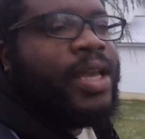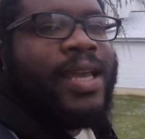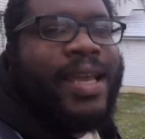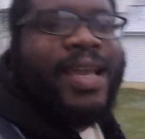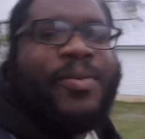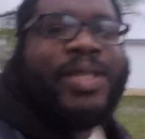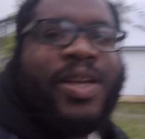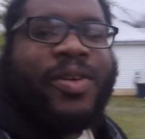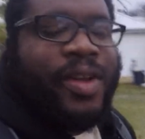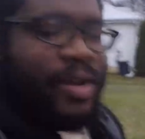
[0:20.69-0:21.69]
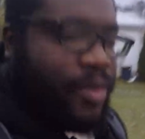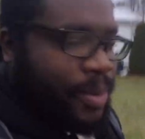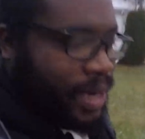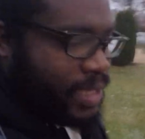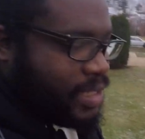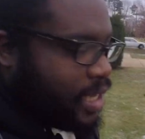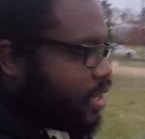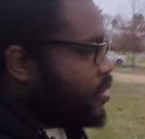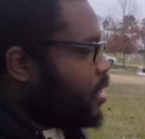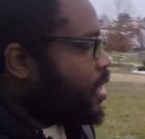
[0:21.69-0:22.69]
Hey, what's going on, everybody?
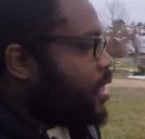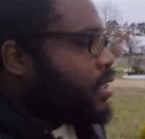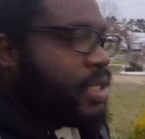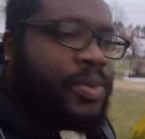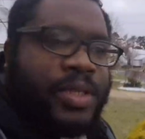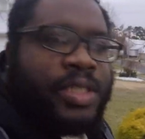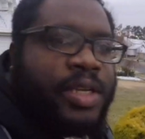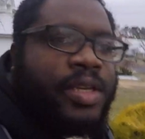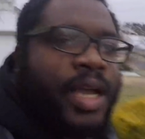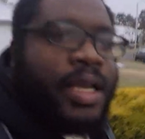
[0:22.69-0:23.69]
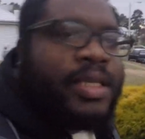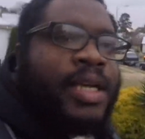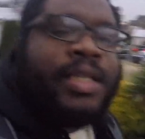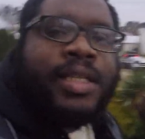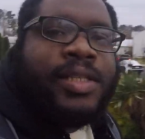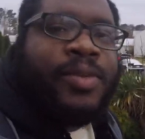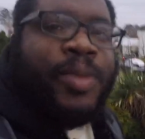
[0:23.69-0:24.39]
So, just wanted to show you guys this little